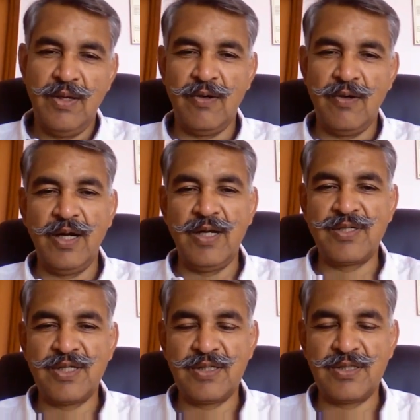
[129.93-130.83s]
Organized
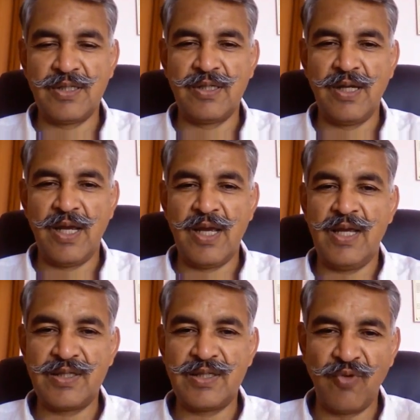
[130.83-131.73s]
sector
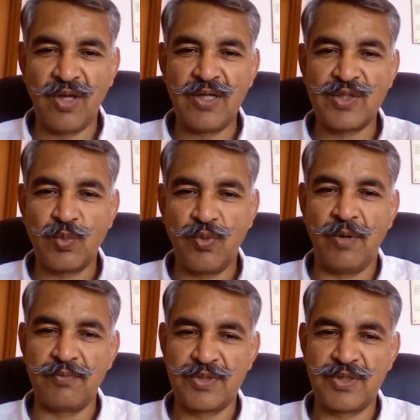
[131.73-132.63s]
has various
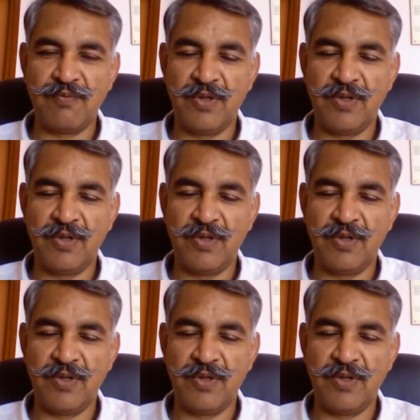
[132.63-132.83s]
forums.